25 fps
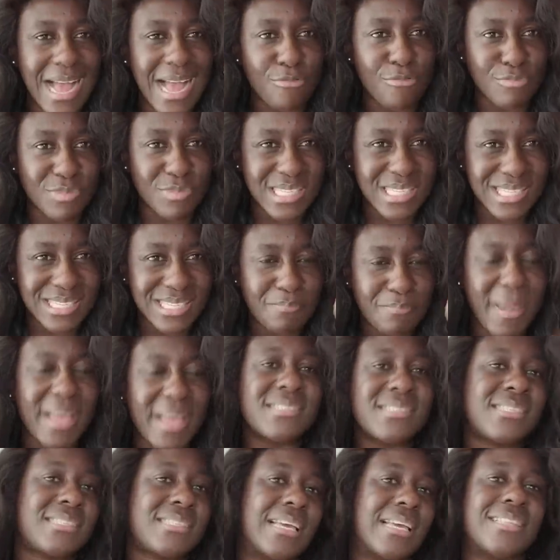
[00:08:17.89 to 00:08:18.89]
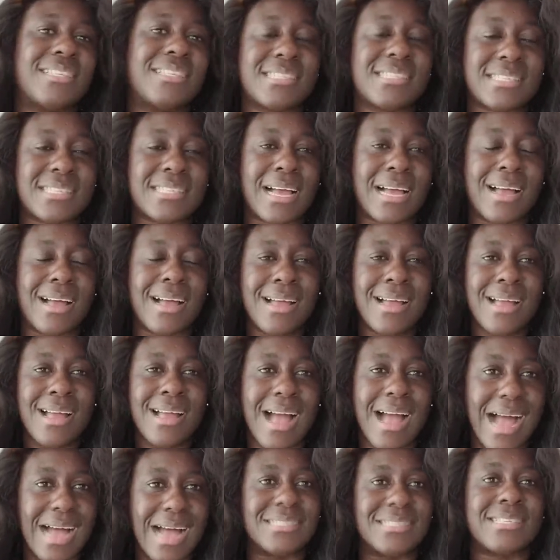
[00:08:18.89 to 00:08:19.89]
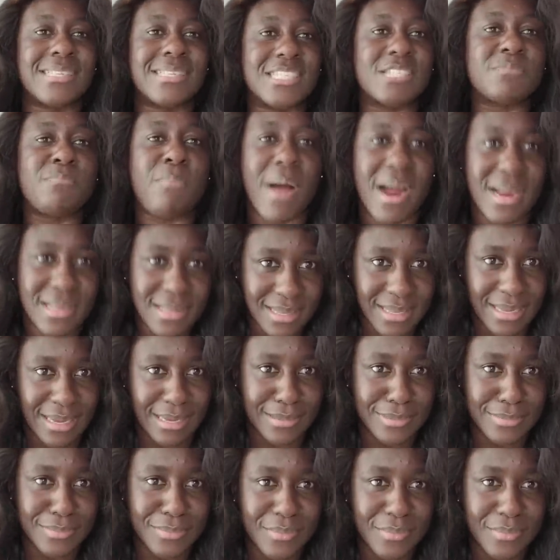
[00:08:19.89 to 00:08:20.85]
and respects yelisa as his partner